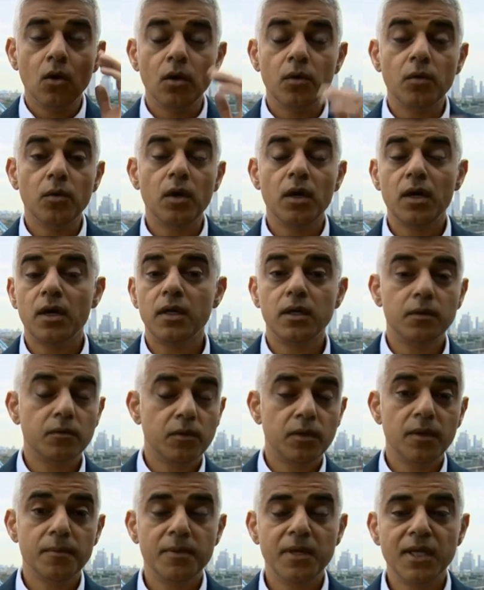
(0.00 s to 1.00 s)
Well,
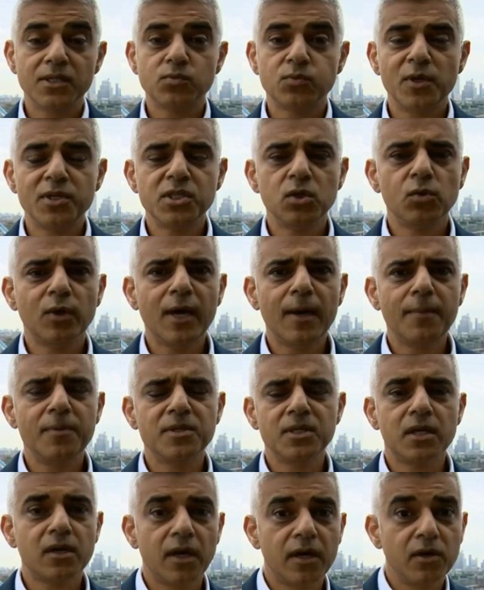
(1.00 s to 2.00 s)
let's wait and see what
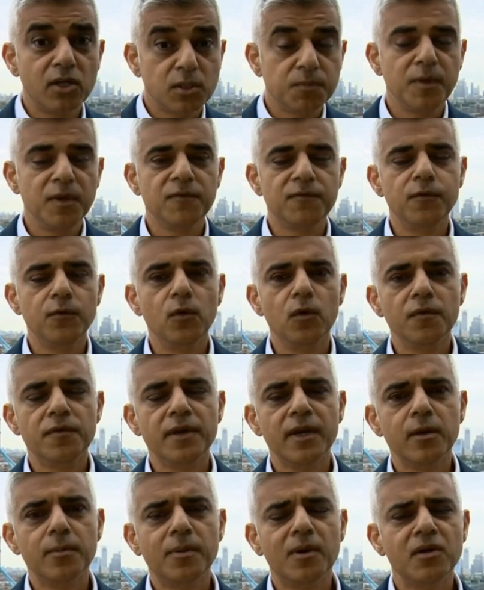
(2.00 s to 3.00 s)
happens. I, don't speak
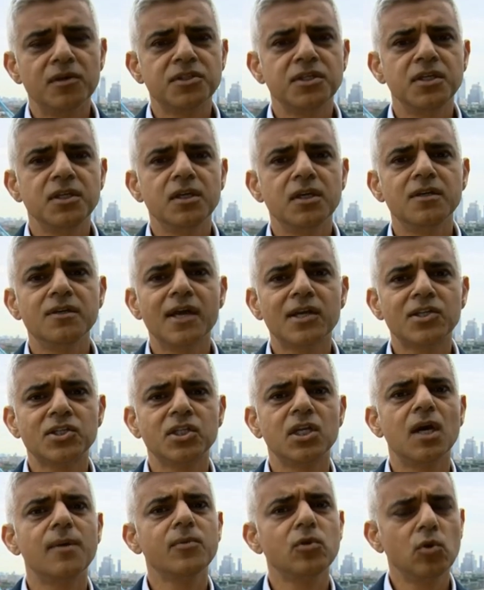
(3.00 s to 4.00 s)
for the Labour Party
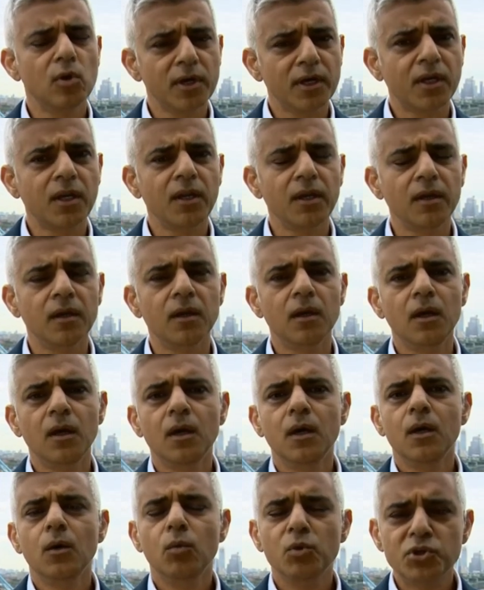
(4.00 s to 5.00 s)
nationally. I'm quite clear.
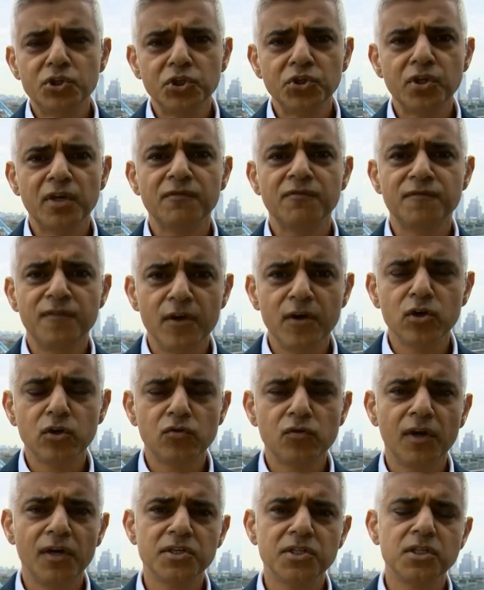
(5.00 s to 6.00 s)
We should have very
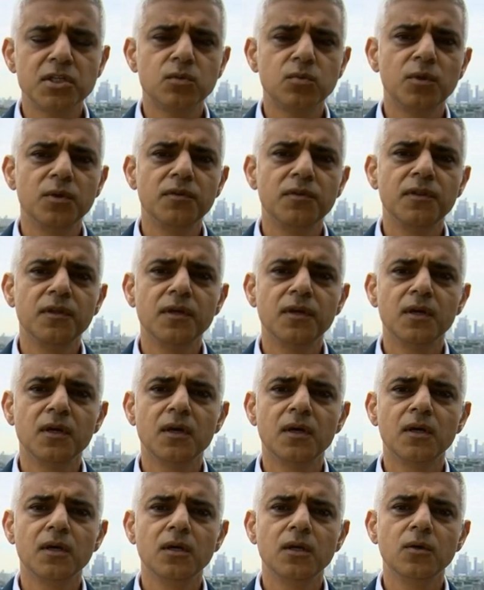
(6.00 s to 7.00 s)
good relations with
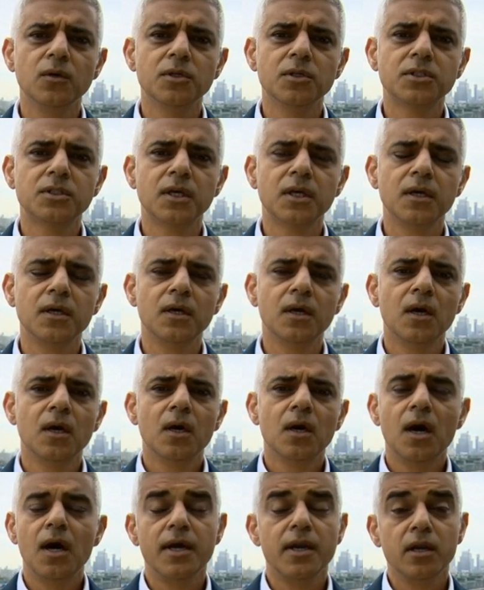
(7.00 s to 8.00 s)
the uh, USA.
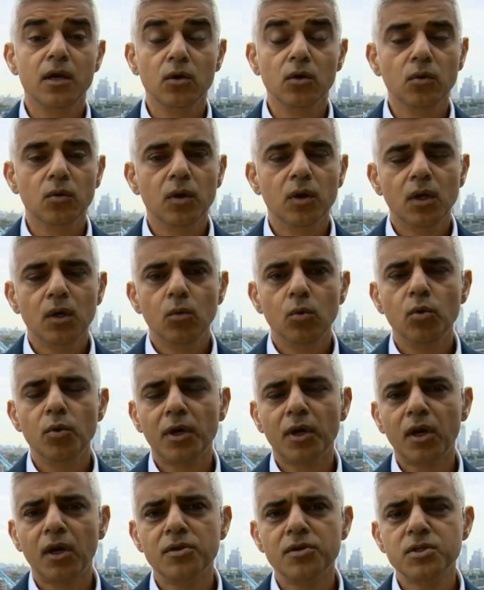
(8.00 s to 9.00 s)
I know
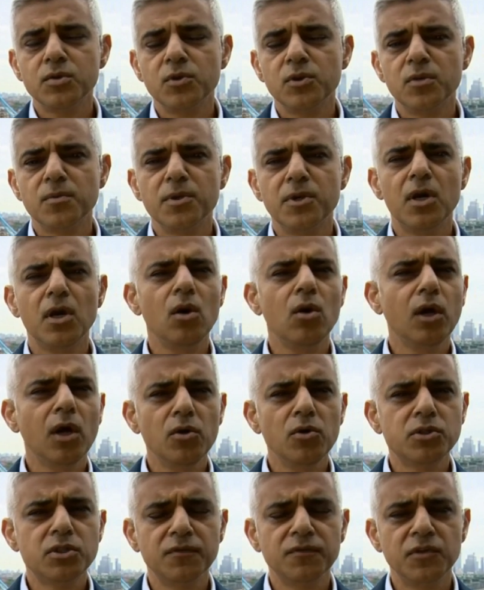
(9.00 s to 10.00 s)
we work closely with them on a whole
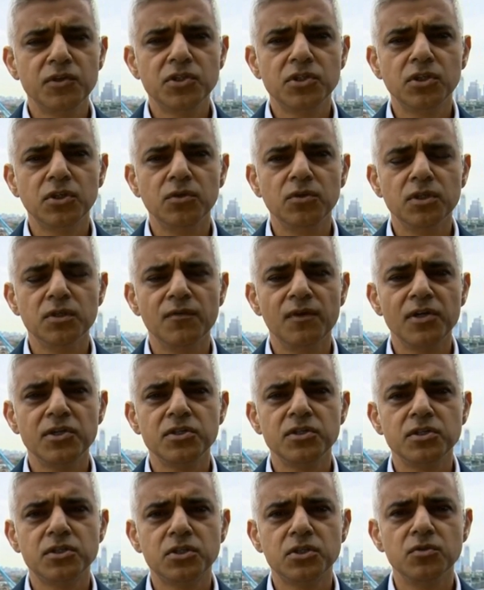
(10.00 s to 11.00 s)
host of issues in
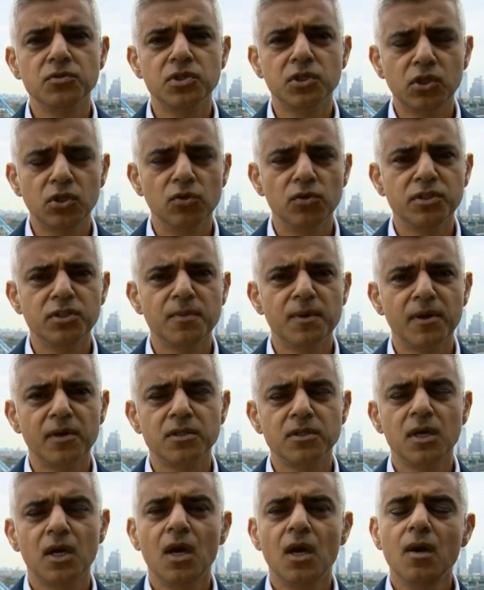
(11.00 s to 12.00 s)
relation to security
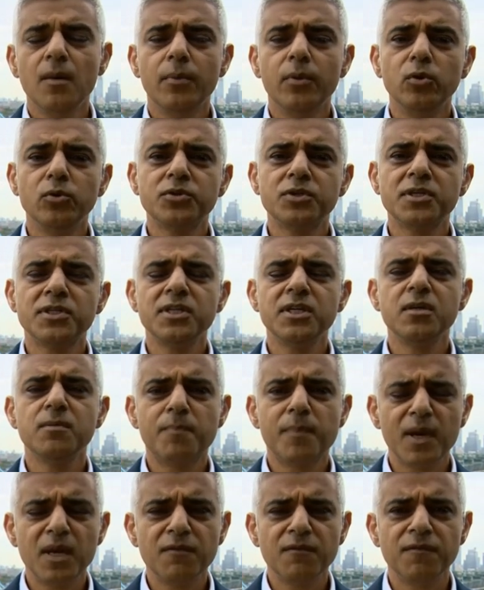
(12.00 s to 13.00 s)
matters, but also I see
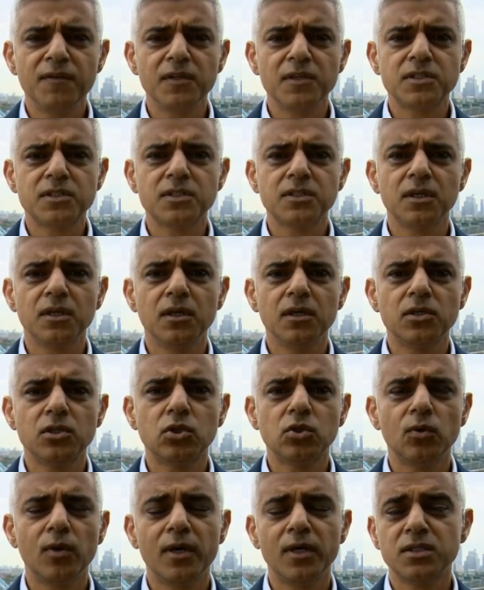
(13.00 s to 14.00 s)
the benefits uh,
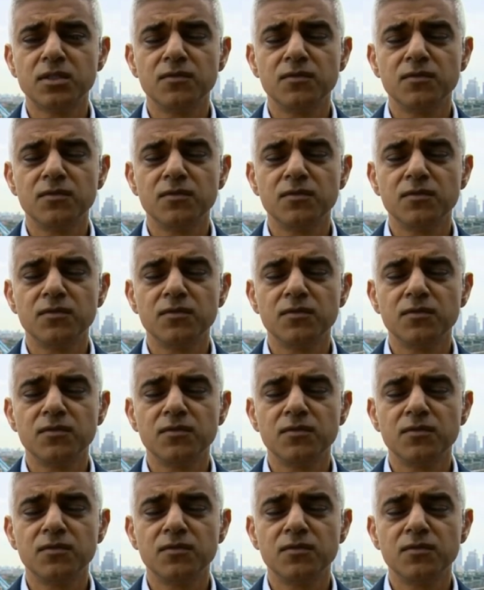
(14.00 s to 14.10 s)
to